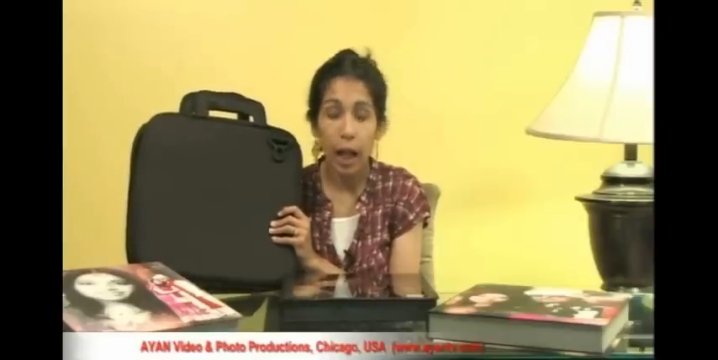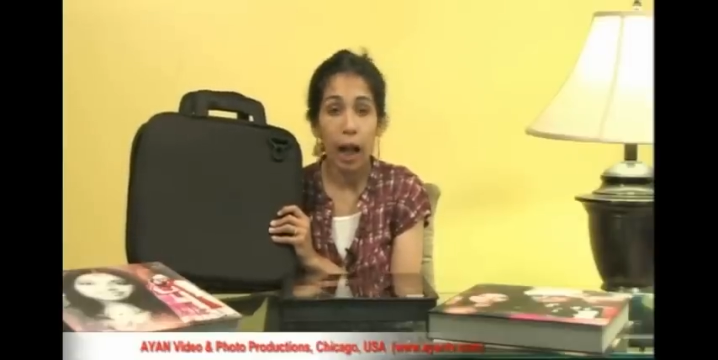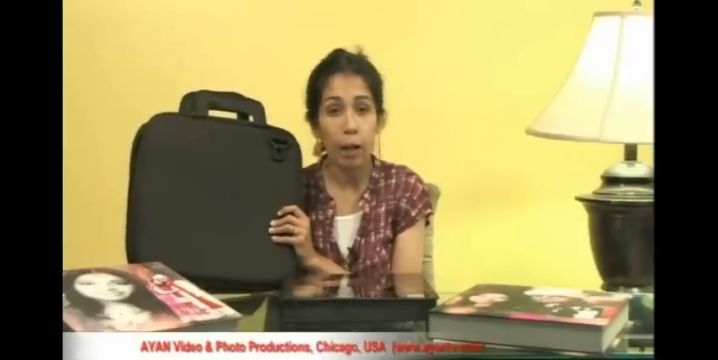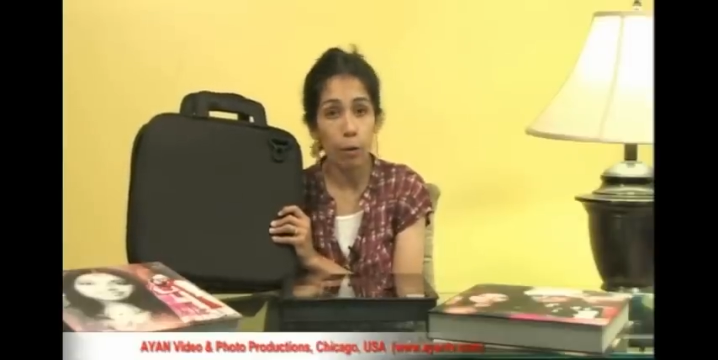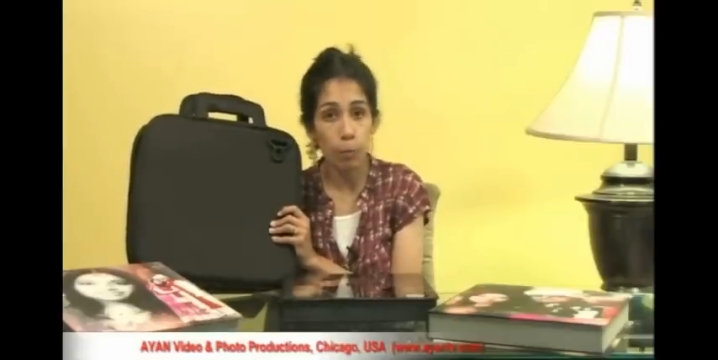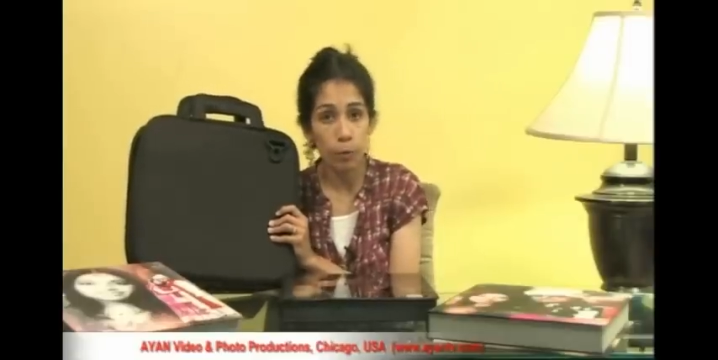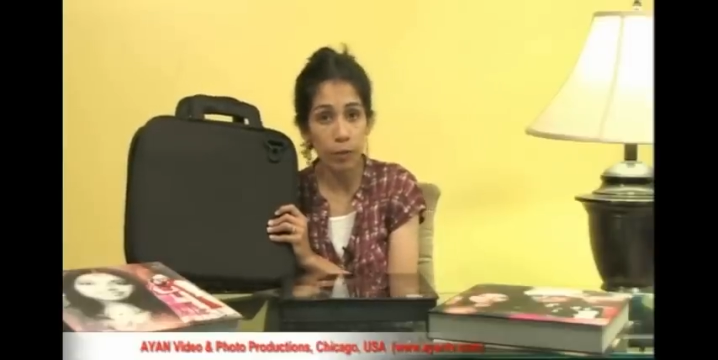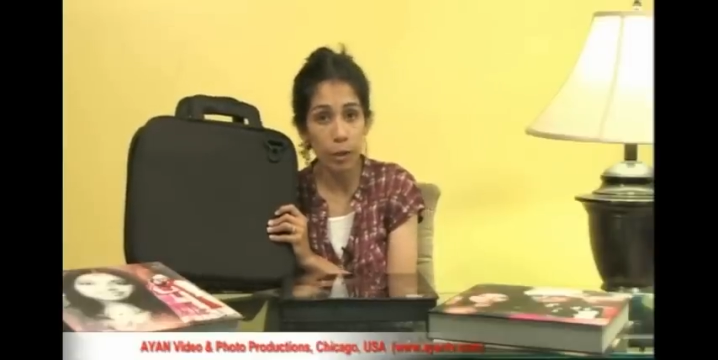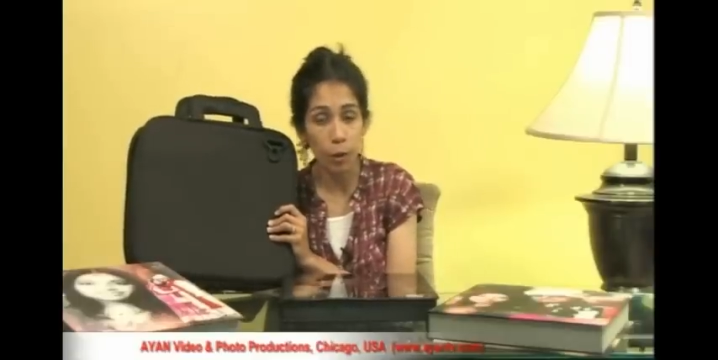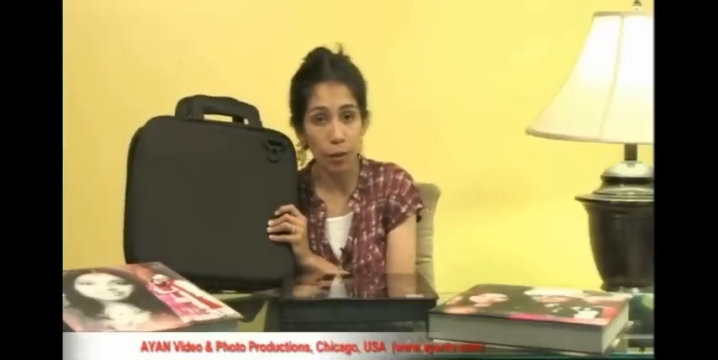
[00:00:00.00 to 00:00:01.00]
I hope you've
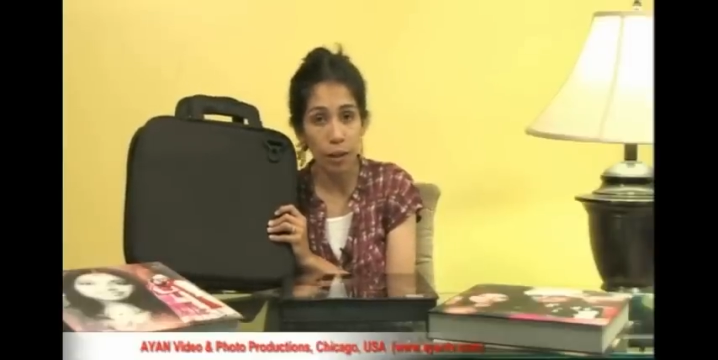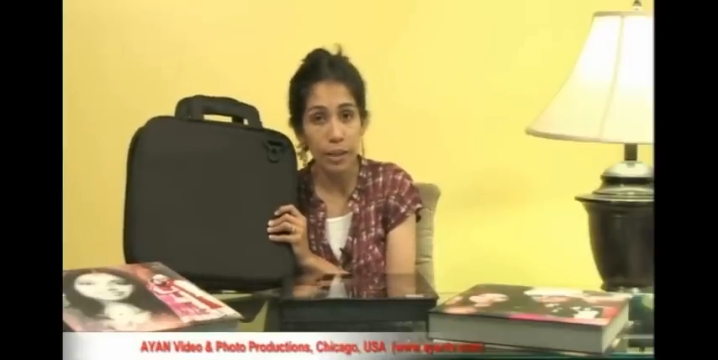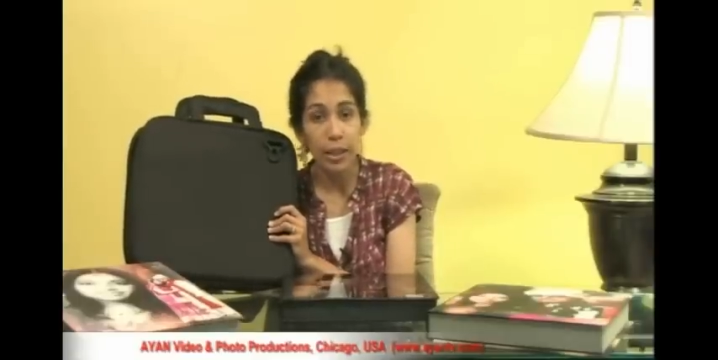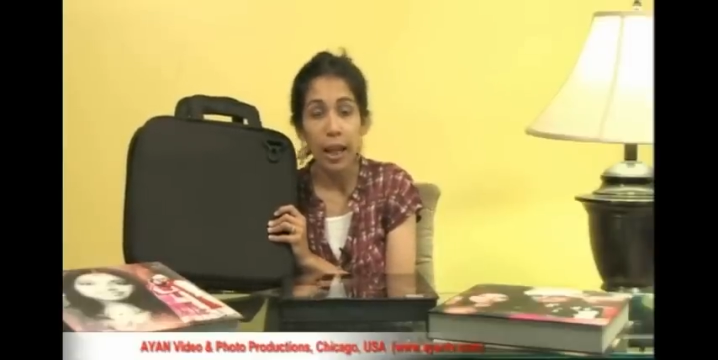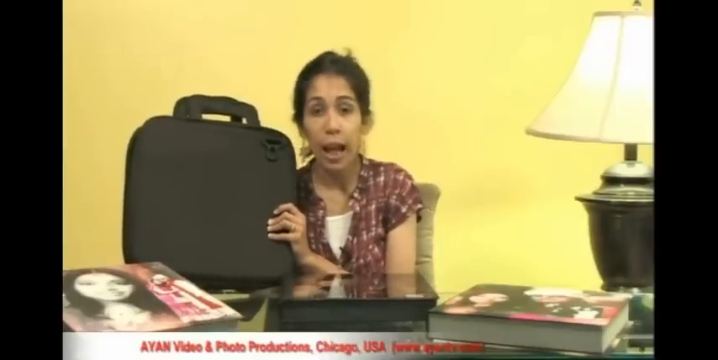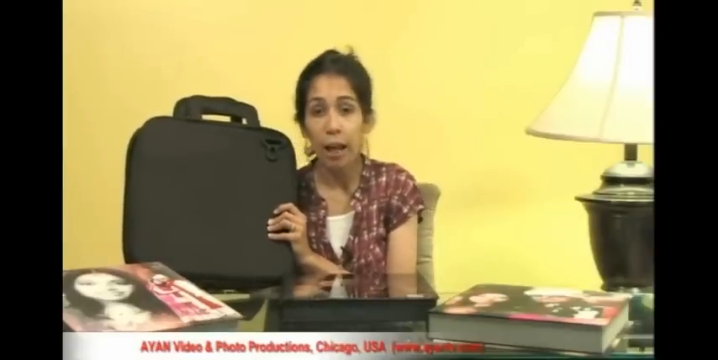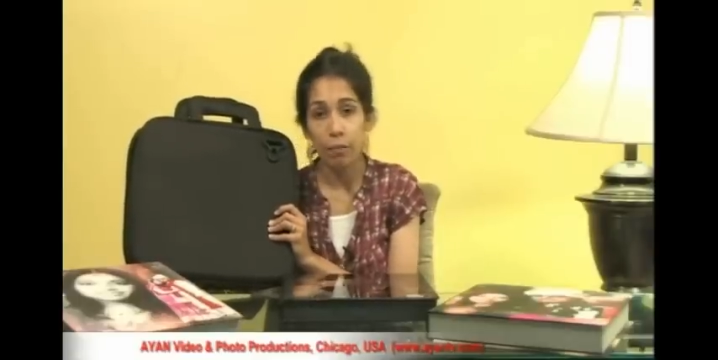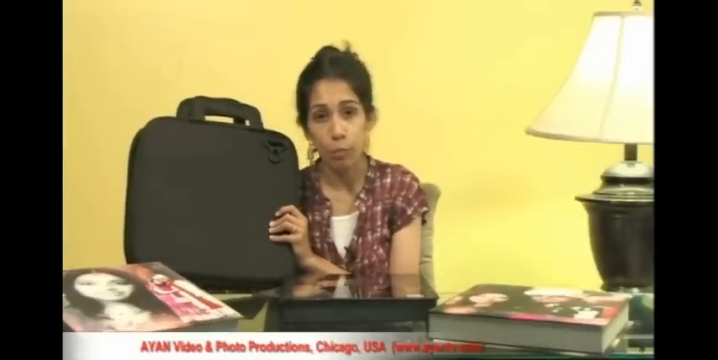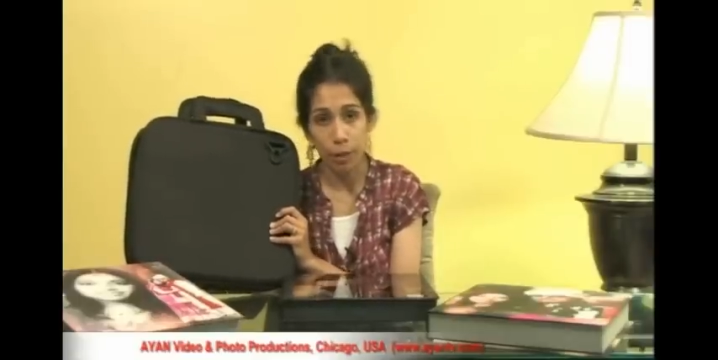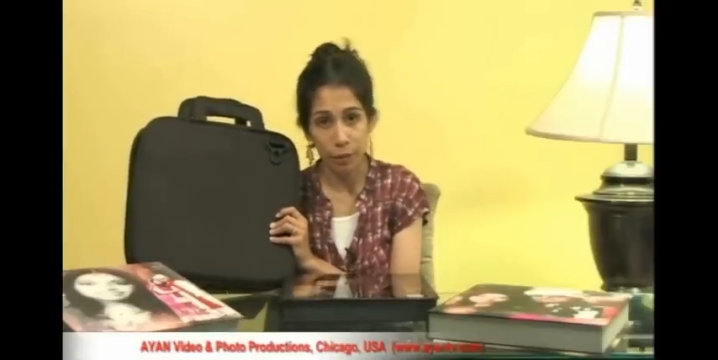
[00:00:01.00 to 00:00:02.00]
enjoyed this. Have
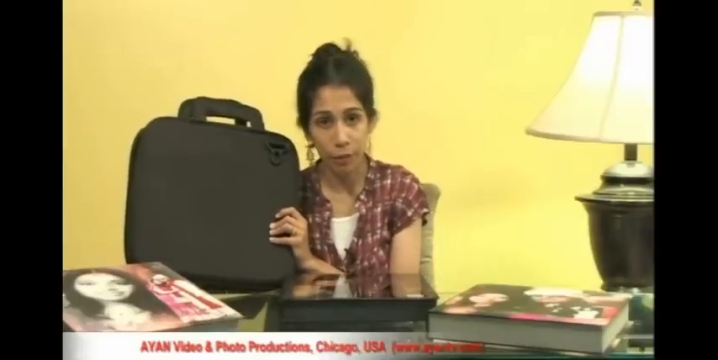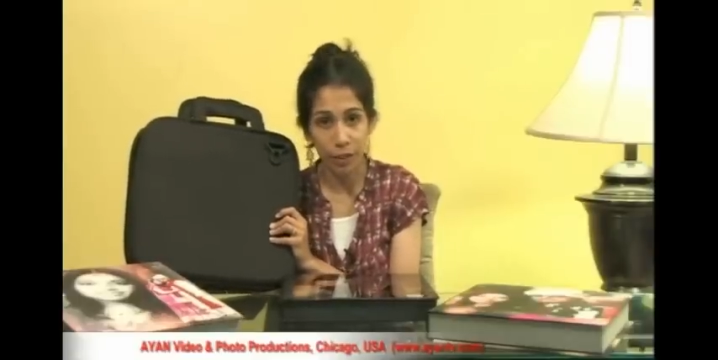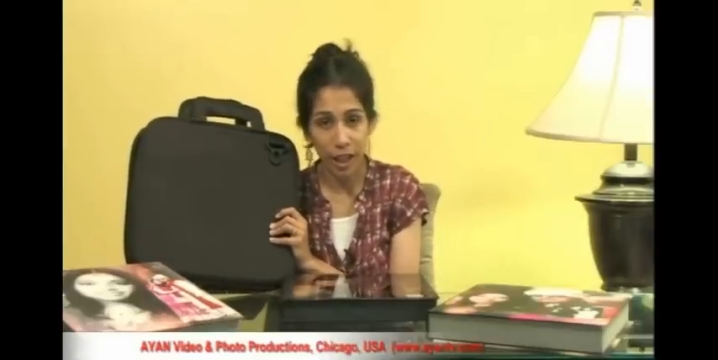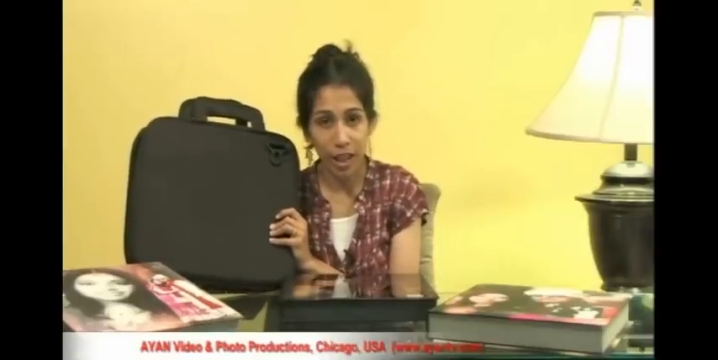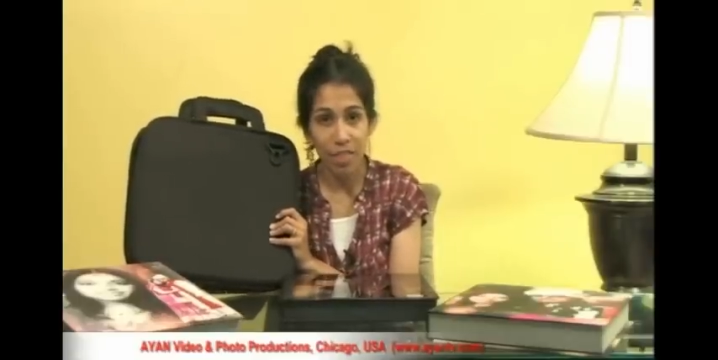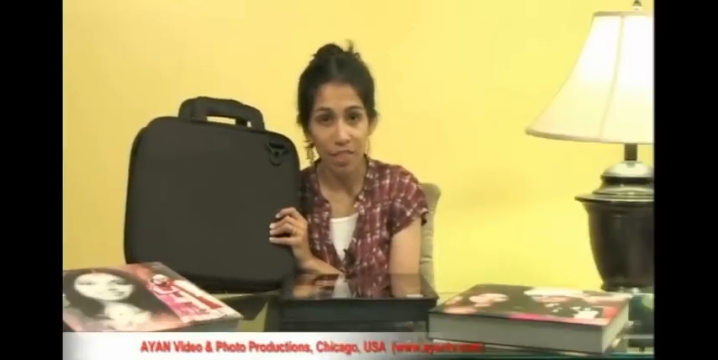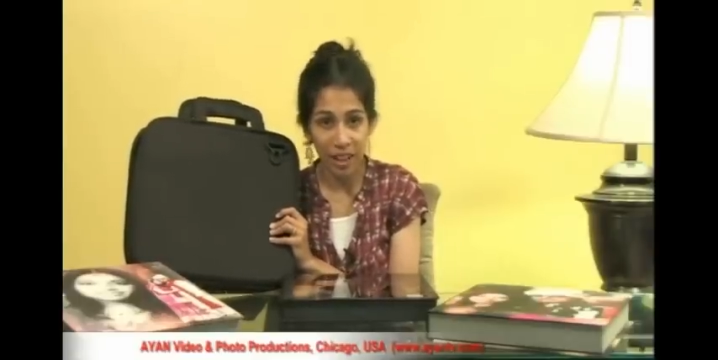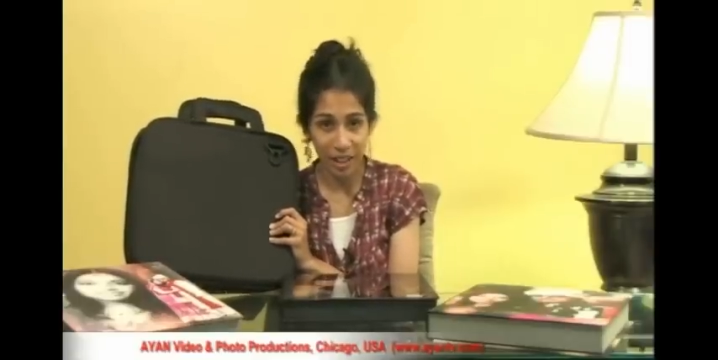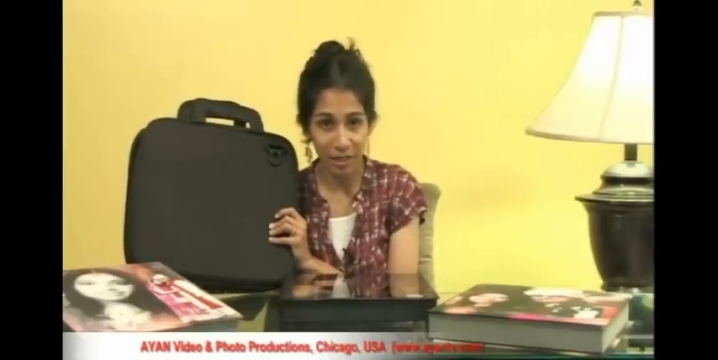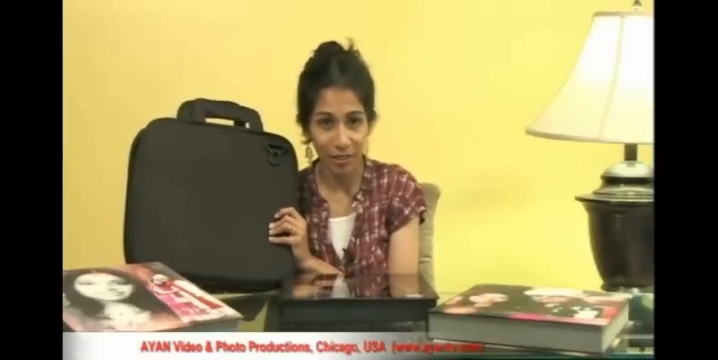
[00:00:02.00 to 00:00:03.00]
a wonderful day.
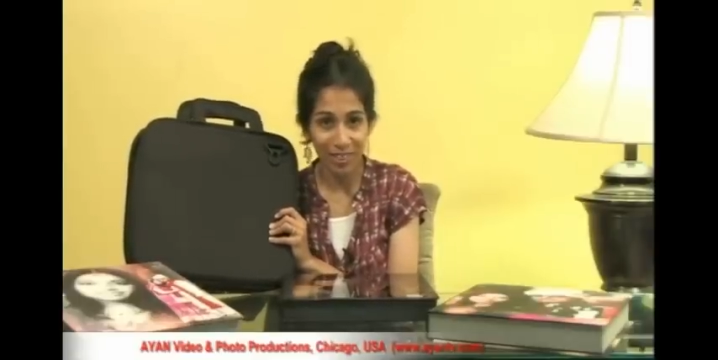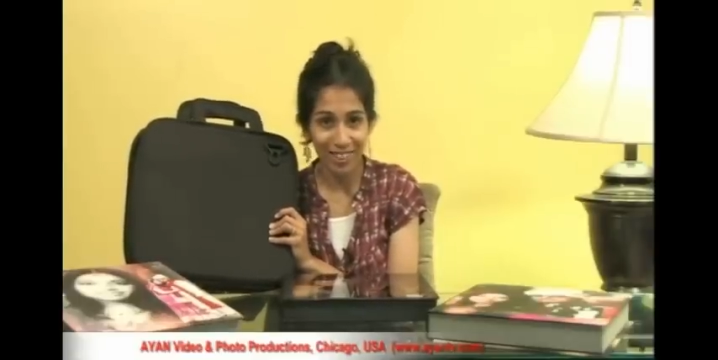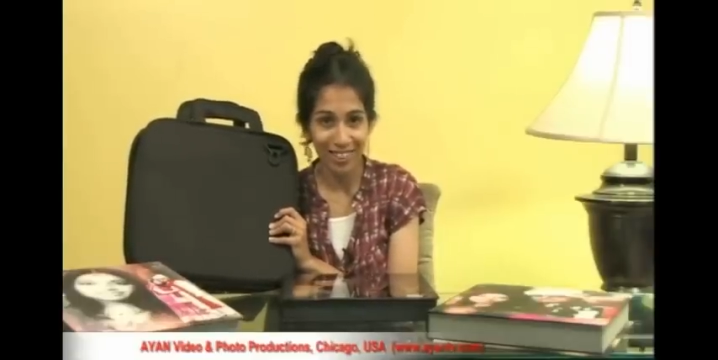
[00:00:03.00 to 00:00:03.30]
Thank you.